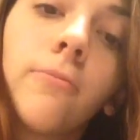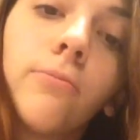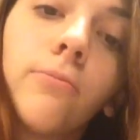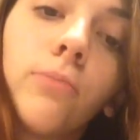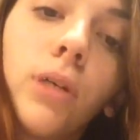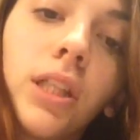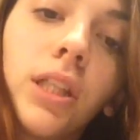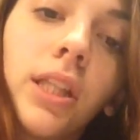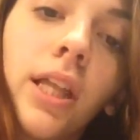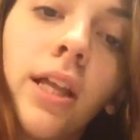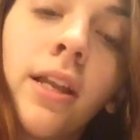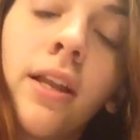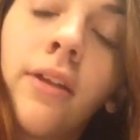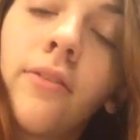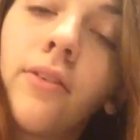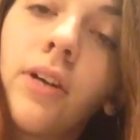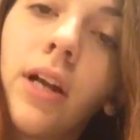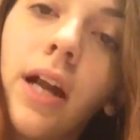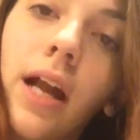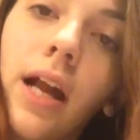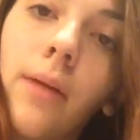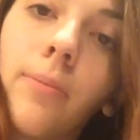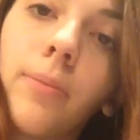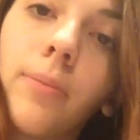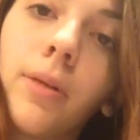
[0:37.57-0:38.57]
but that never
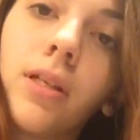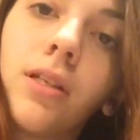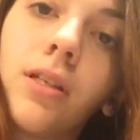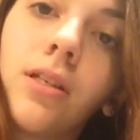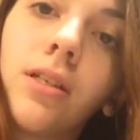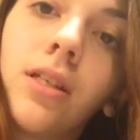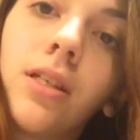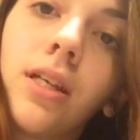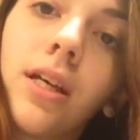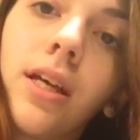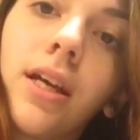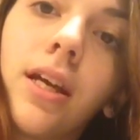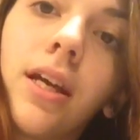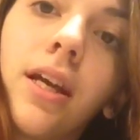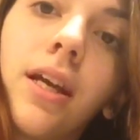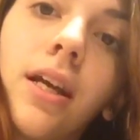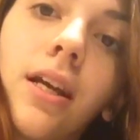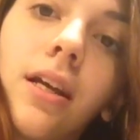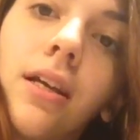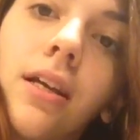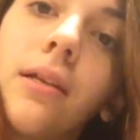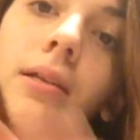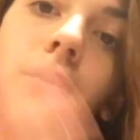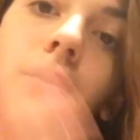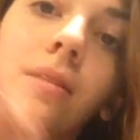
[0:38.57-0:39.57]
happened,
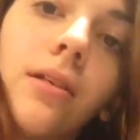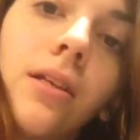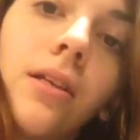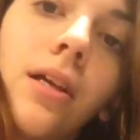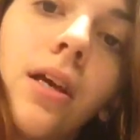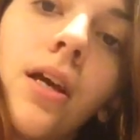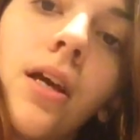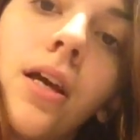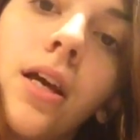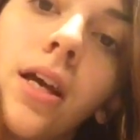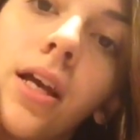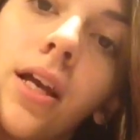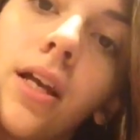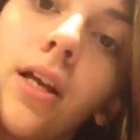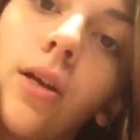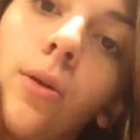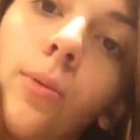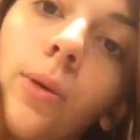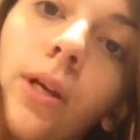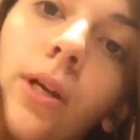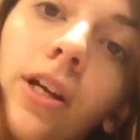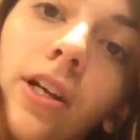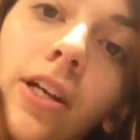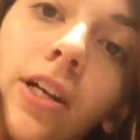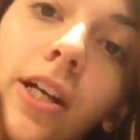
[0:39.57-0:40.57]
and here
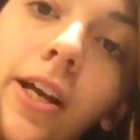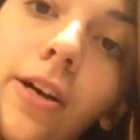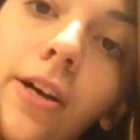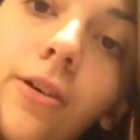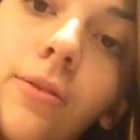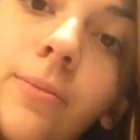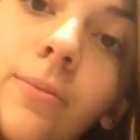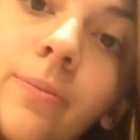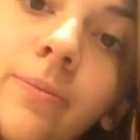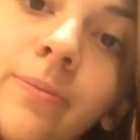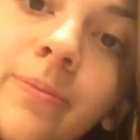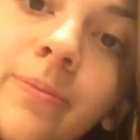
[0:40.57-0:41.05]
we are now.